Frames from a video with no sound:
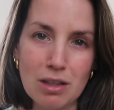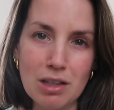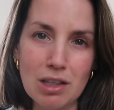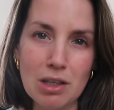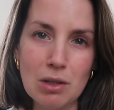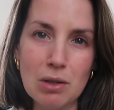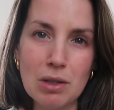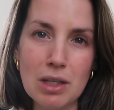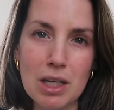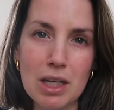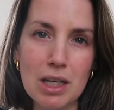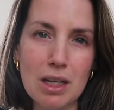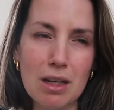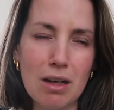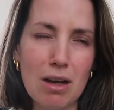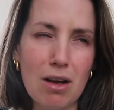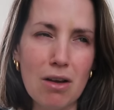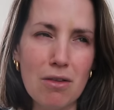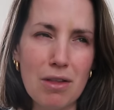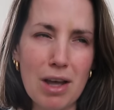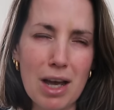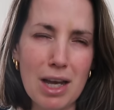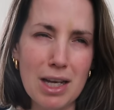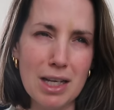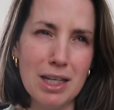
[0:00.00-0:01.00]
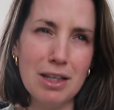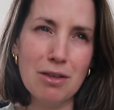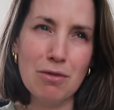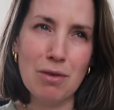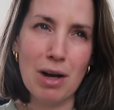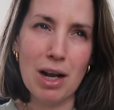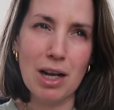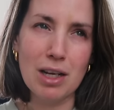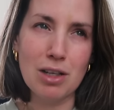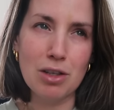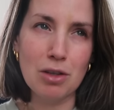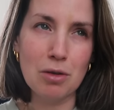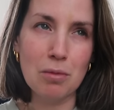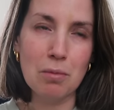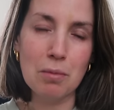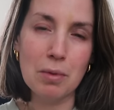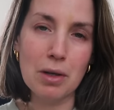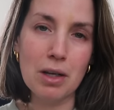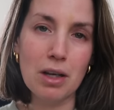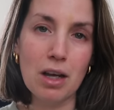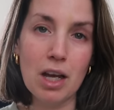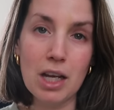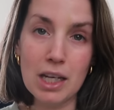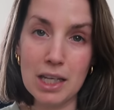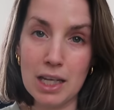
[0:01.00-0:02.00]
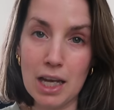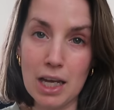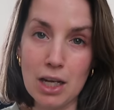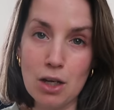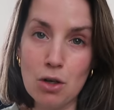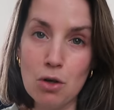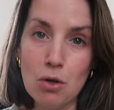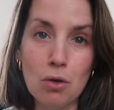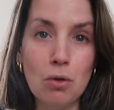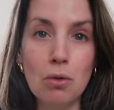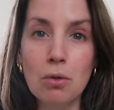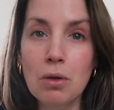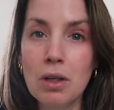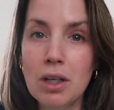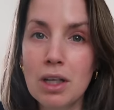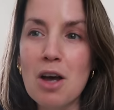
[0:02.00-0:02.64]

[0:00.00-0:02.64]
And I was like, well, that is random, but okay, cool.